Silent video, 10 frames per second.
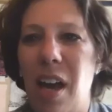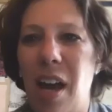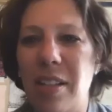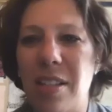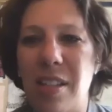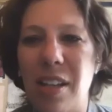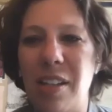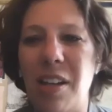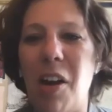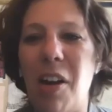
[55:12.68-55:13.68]

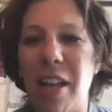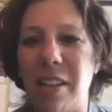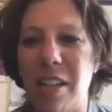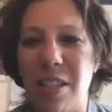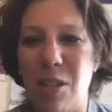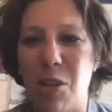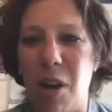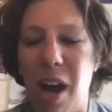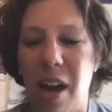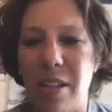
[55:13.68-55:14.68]
Excellent. All right, listen, you
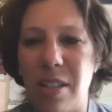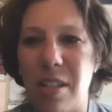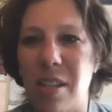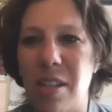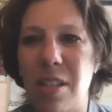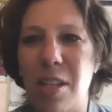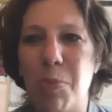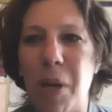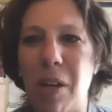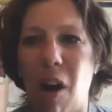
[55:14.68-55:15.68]
guys, this has
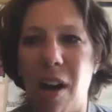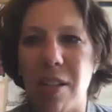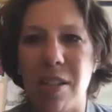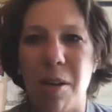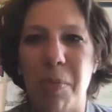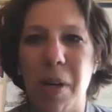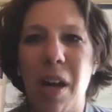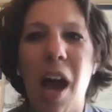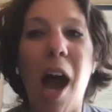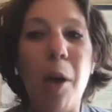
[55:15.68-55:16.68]
been awesome.
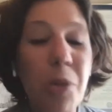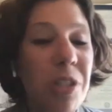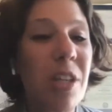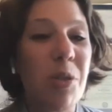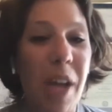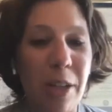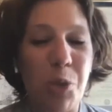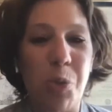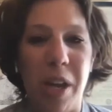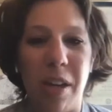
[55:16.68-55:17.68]
I will see you next
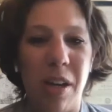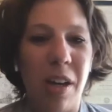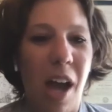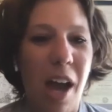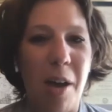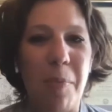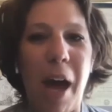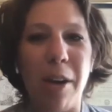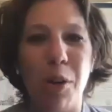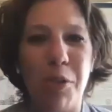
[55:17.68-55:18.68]
week. Um, I
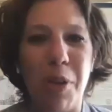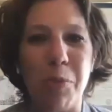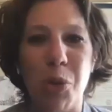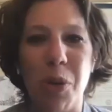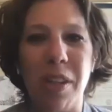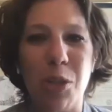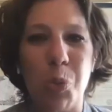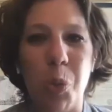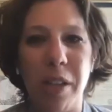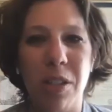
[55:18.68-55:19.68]
don't know if I'm doing this
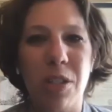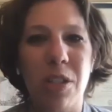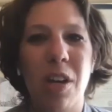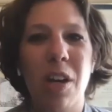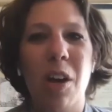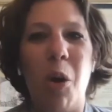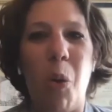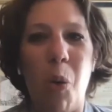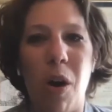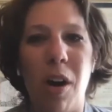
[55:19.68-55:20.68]
once
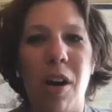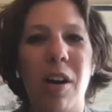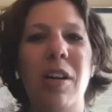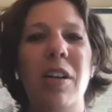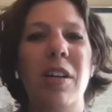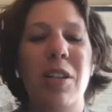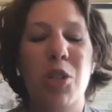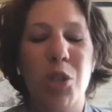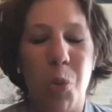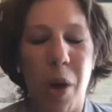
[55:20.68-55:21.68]
or
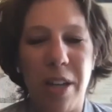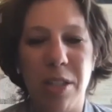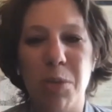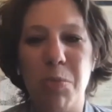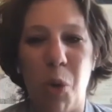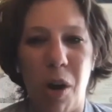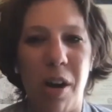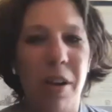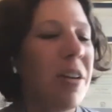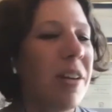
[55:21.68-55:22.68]
twice
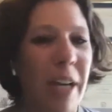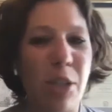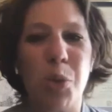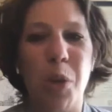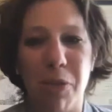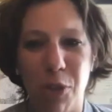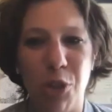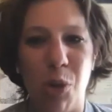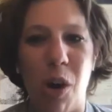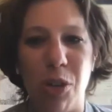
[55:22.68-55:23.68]
more next week for
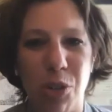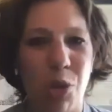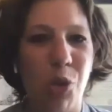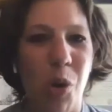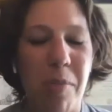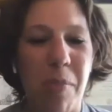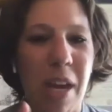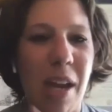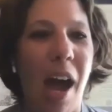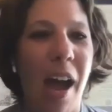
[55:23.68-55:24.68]
sure. So join
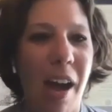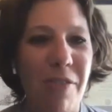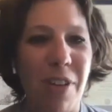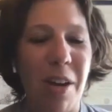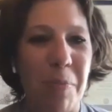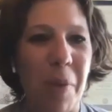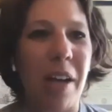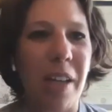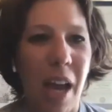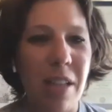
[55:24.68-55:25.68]
me. I have um, a
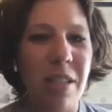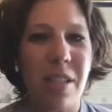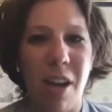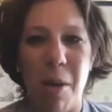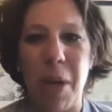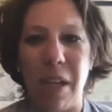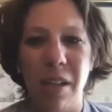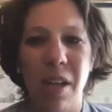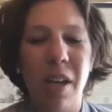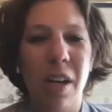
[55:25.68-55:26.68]
guest coming.
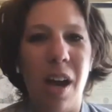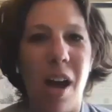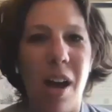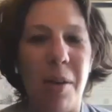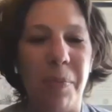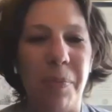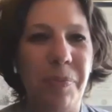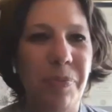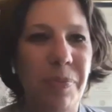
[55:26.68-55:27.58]
Um,